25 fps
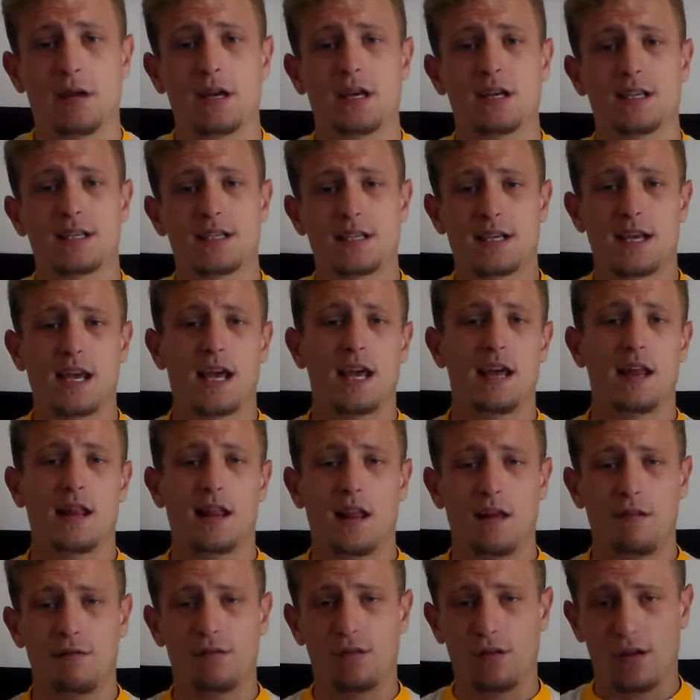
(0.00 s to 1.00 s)
bigger
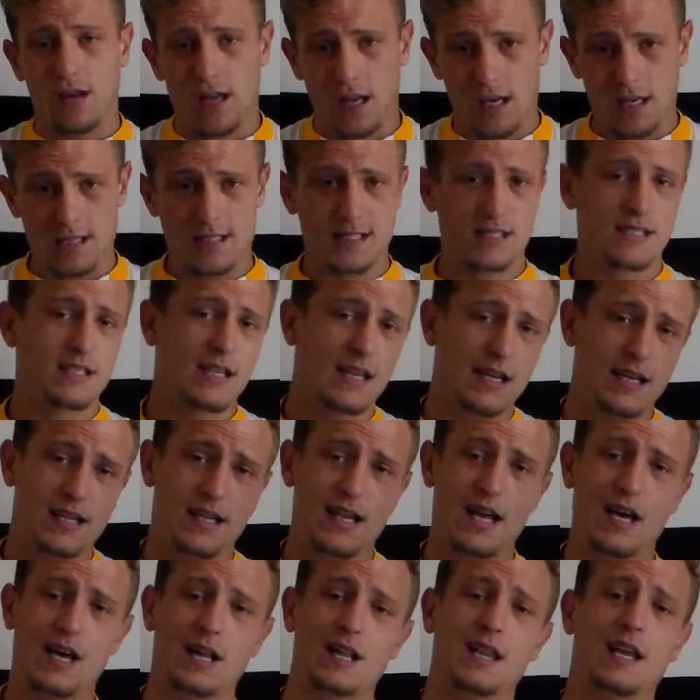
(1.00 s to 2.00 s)
scale if you can set it
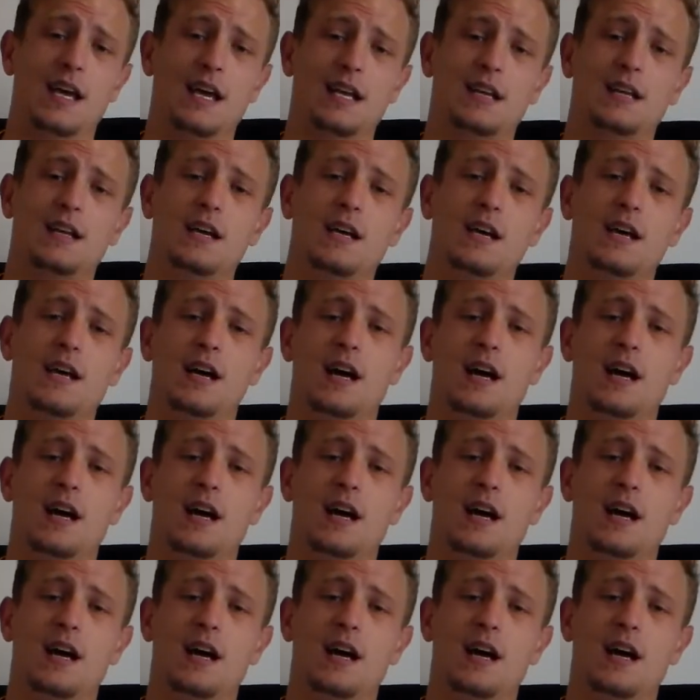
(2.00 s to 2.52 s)
like that.